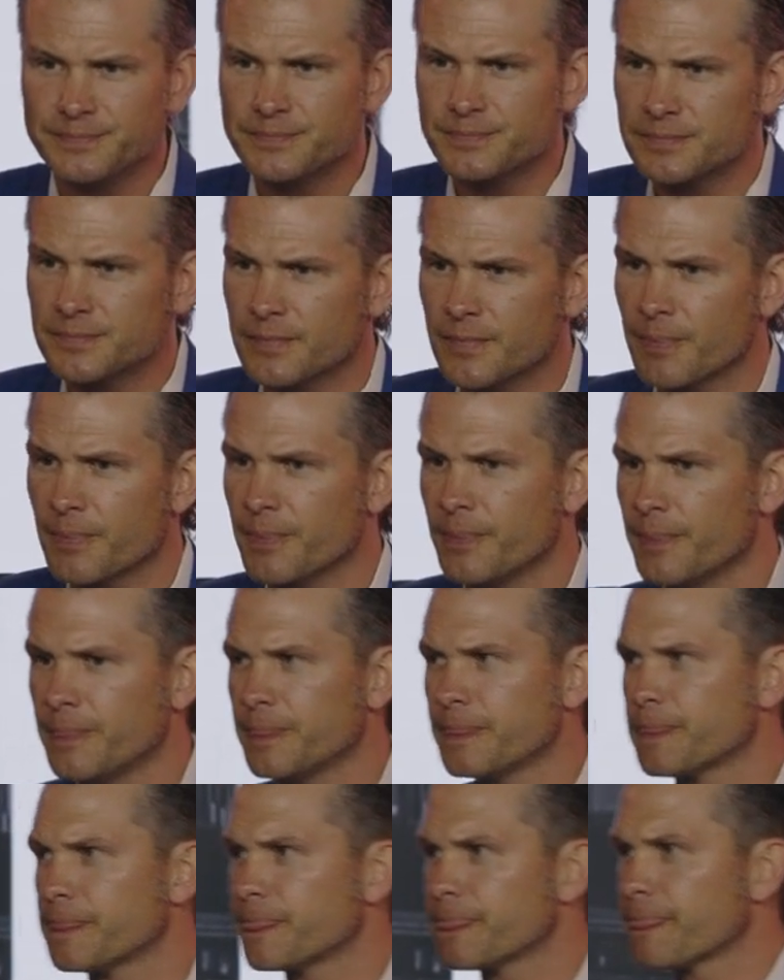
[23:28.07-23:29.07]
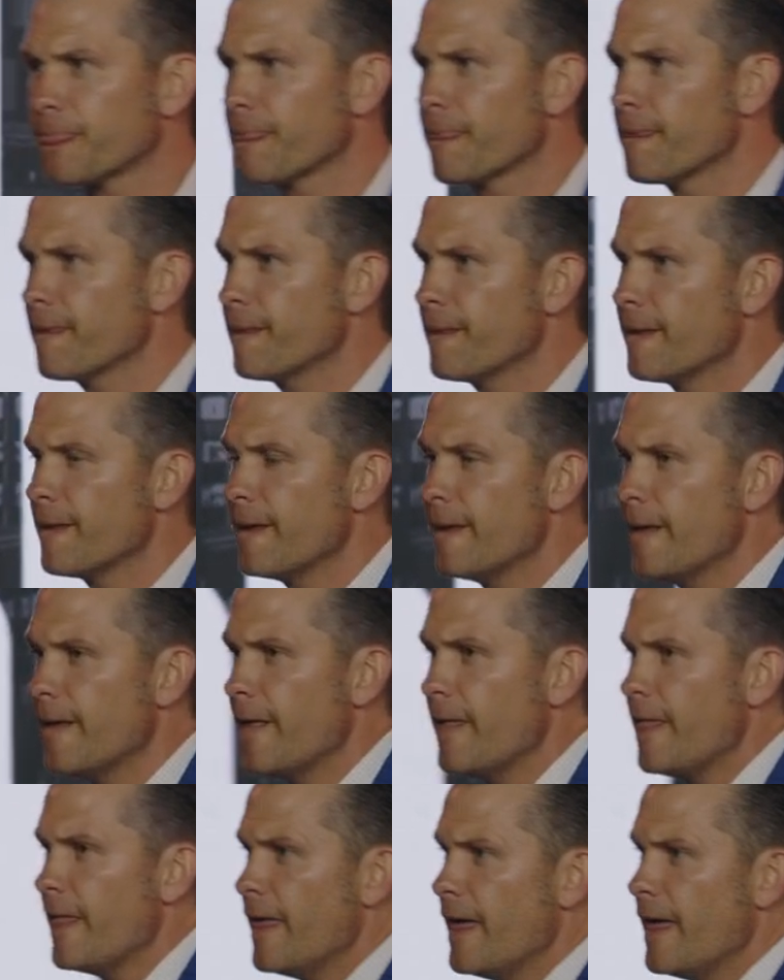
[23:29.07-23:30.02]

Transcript: No one is speaking in this clip.